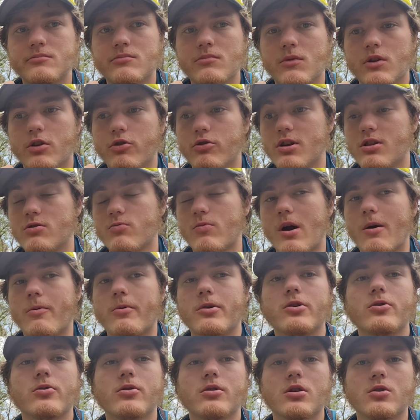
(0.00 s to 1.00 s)
the reason why we're
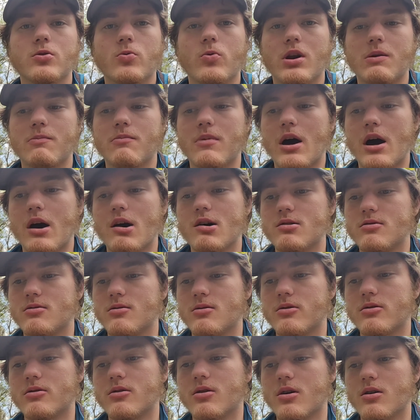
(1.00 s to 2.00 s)
doing the 20 miles
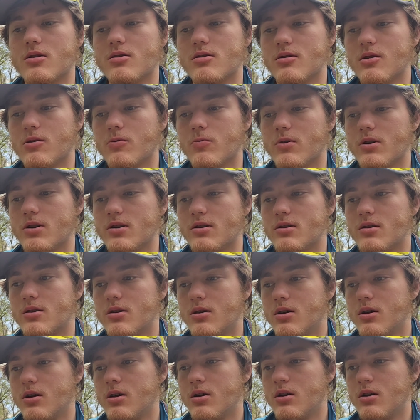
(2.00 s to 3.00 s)
is because it was
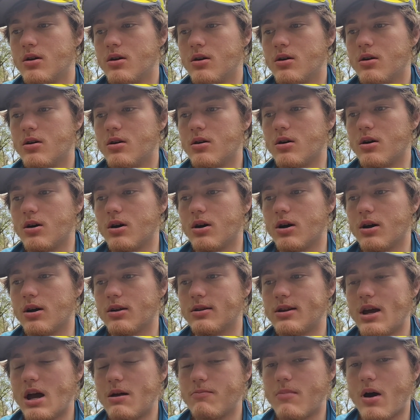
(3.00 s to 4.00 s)

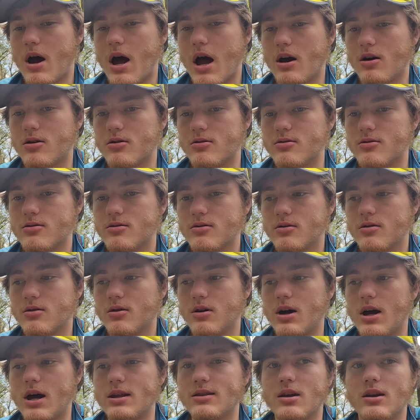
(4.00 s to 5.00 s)
10 miles
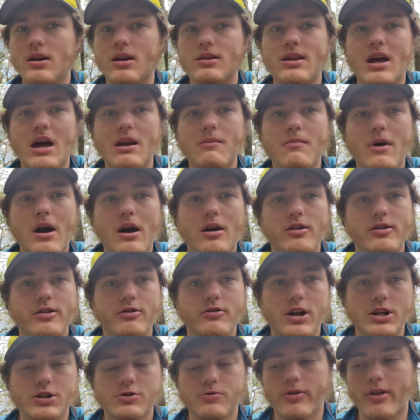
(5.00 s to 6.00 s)
and then a 10-mile
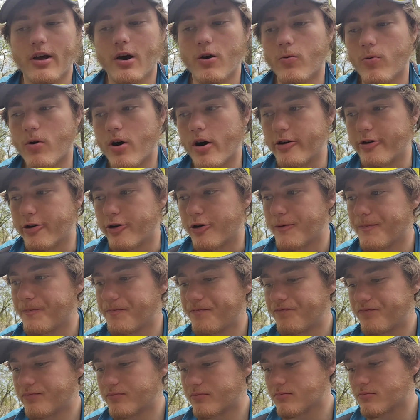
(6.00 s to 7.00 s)
stretch without water.
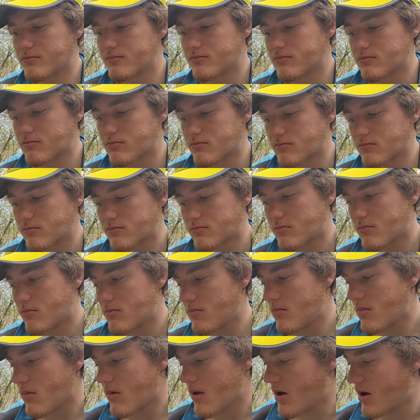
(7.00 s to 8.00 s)

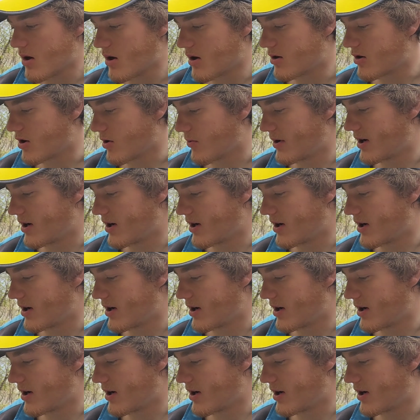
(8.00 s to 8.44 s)
And so we